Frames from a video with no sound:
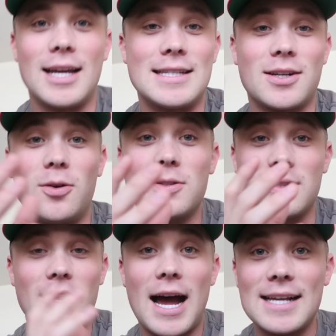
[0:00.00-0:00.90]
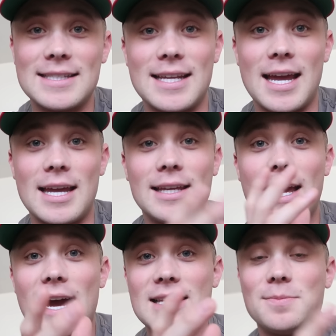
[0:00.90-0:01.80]
It's Colt's last day,
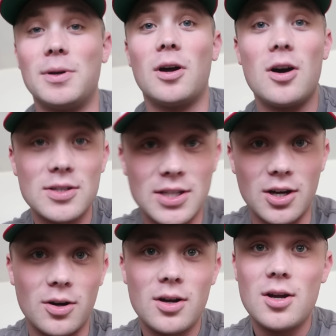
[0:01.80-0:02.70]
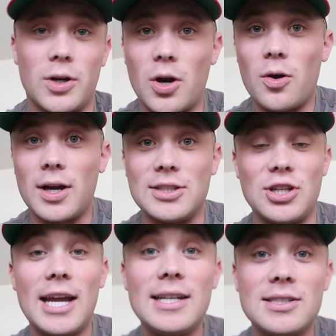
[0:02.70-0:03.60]
yes, but also we're going,
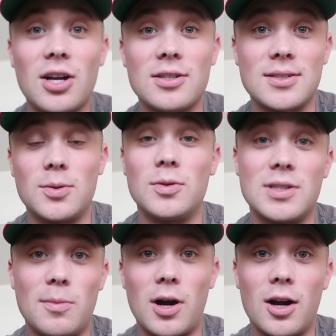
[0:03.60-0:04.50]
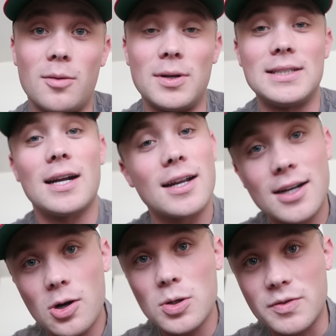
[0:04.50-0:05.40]
Jaden starts school tomorrow, but he's not gonna
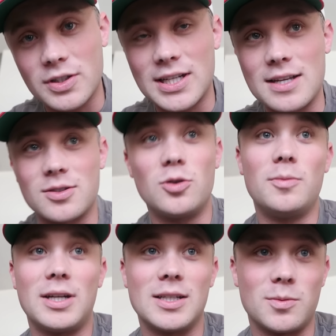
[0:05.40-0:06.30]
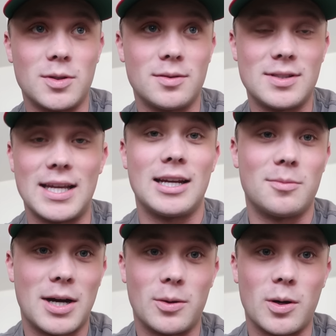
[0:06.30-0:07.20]
go to his first day of school because we're saying
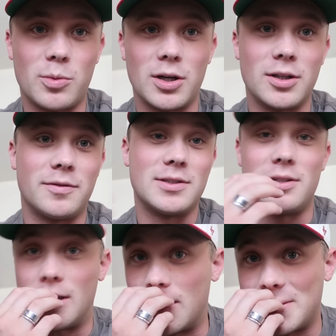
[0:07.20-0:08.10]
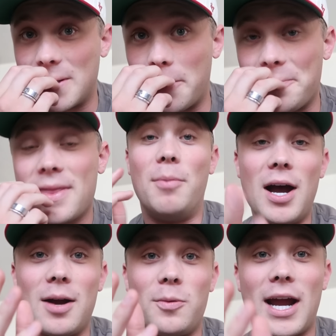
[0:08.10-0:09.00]
goodbye to our brother for two years, so.
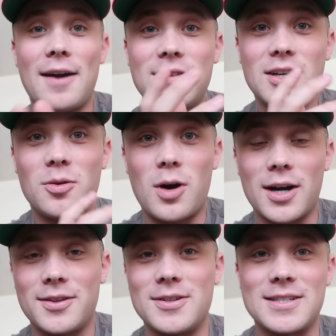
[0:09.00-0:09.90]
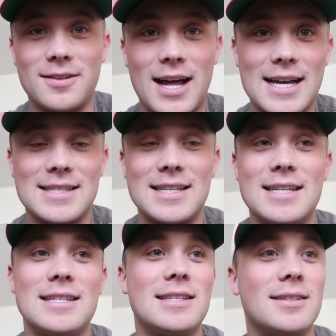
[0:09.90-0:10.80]
But we have to go walk through his
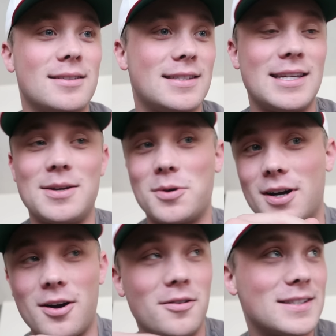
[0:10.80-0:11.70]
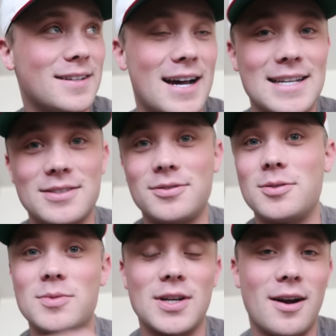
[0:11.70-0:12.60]
classes, see where all his
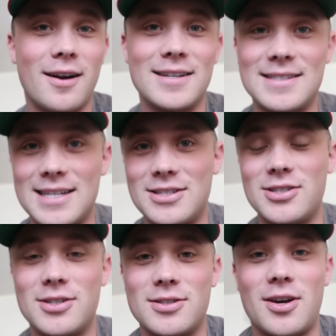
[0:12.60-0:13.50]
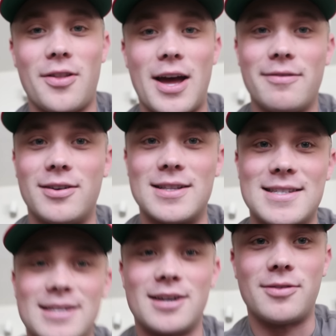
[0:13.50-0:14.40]
classrooms are, his teachers, all that fun
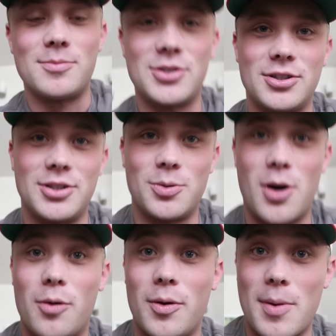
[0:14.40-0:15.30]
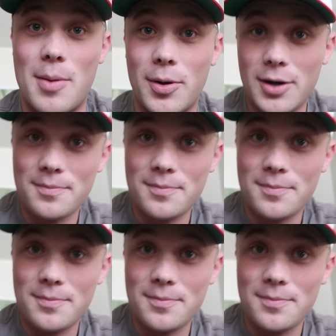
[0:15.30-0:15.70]
stuff. I'm sure you all remember.